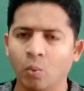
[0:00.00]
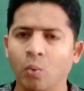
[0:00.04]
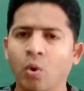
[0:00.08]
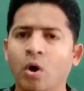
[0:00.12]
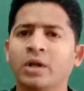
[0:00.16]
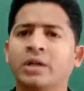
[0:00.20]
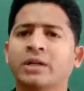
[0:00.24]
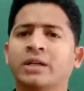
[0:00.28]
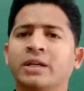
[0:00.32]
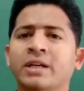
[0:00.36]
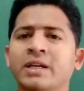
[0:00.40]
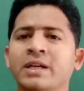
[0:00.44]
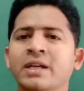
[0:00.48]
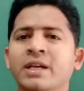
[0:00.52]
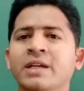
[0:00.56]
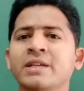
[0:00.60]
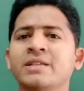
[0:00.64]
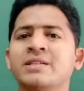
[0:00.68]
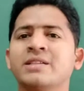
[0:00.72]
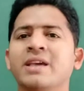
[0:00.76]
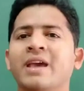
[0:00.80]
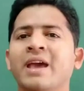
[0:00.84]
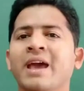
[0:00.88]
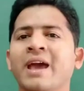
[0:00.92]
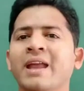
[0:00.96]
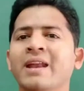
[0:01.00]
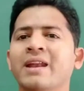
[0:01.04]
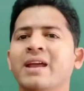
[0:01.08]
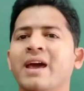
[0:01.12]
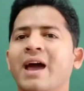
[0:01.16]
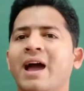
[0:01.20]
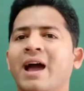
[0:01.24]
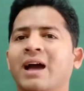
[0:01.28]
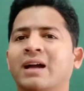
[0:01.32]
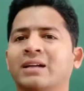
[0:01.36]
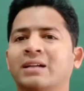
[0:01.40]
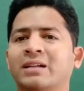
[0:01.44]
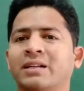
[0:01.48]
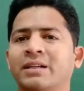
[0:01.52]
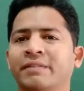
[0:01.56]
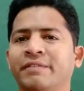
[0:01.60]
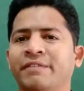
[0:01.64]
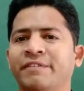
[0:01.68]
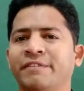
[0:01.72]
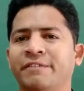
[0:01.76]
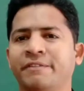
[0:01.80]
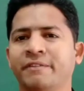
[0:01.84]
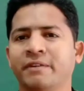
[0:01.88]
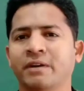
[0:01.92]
what is an active